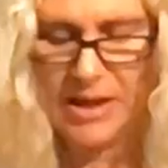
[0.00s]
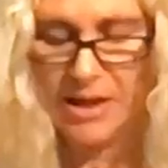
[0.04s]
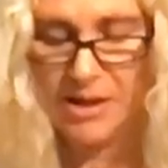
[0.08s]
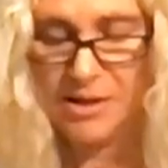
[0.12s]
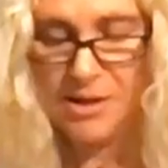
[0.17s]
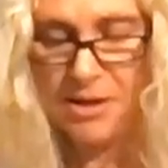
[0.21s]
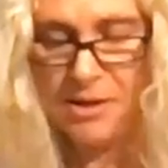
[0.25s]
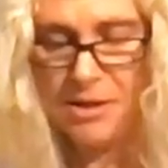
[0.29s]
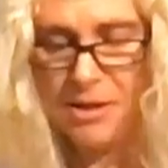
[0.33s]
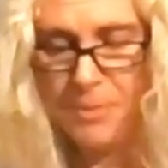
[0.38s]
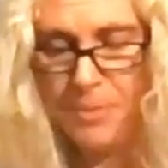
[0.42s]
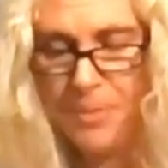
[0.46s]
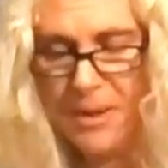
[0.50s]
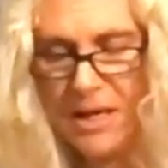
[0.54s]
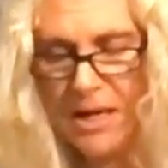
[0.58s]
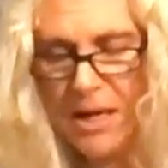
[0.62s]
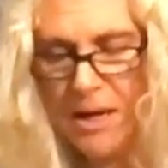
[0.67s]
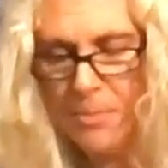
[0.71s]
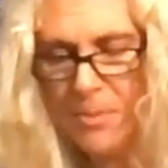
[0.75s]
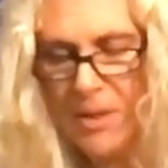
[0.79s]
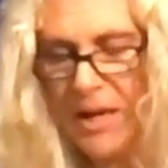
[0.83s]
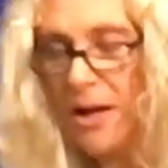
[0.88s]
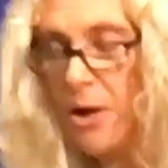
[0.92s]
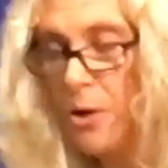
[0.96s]
and to
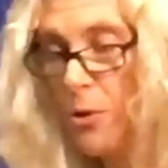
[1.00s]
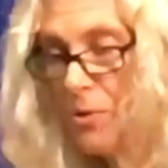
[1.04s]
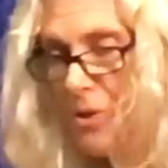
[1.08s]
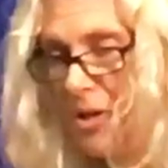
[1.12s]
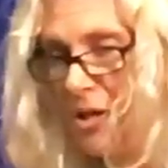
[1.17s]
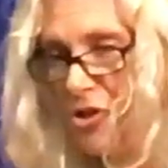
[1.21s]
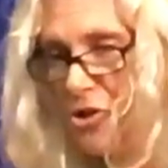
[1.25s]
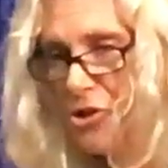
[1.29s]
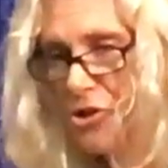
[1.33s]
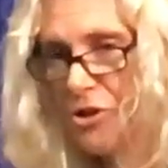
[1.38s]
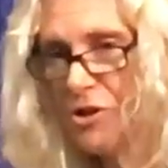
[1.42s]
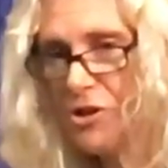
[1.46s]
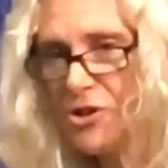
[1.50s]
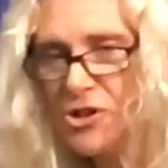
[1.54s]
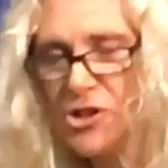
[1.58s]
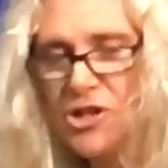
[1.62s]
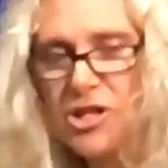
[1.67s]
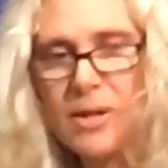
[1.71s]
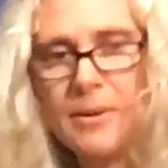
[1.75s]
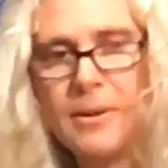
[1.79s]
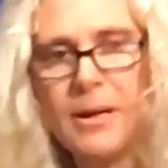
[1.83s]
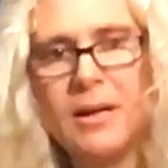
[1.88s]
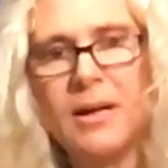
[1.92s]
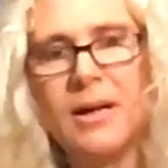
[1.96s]
become a healthy church,
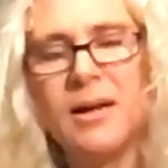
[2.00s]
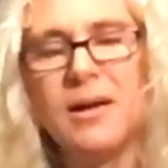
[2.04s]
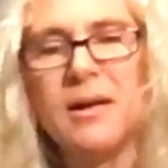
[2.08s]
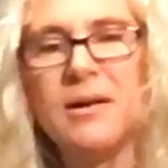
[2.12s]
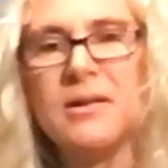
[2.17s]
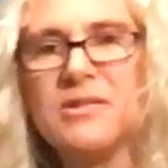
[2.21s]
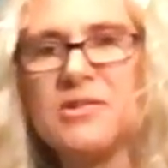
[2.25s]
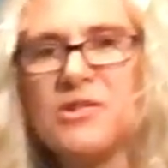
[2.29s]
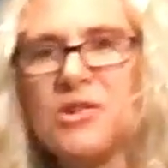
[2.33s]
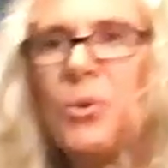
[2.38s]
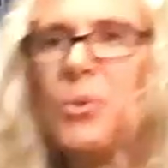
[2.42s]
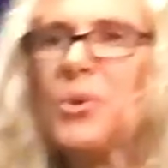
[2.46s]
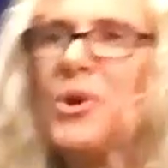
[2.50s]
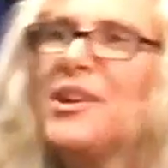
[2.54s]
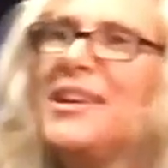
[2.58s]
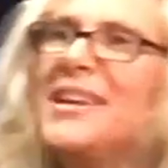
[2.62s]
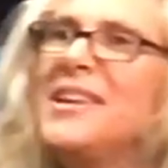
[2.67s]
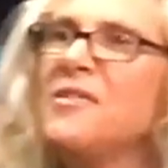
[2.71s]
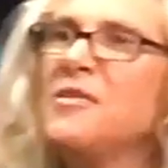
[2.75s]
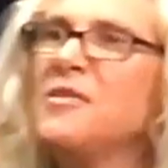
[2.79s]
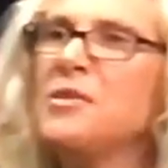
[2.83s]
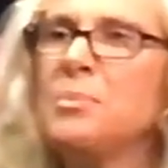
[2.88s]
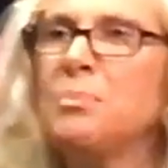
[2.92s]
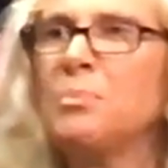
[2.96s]
so we're
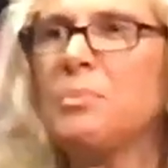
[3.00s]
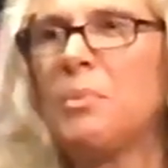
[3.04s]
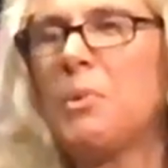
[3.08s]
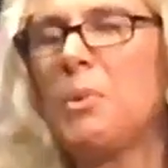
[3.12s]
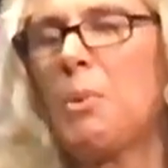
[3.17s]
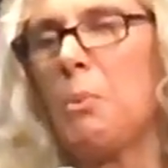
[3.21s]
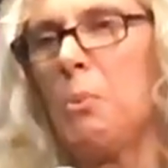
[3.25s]
even,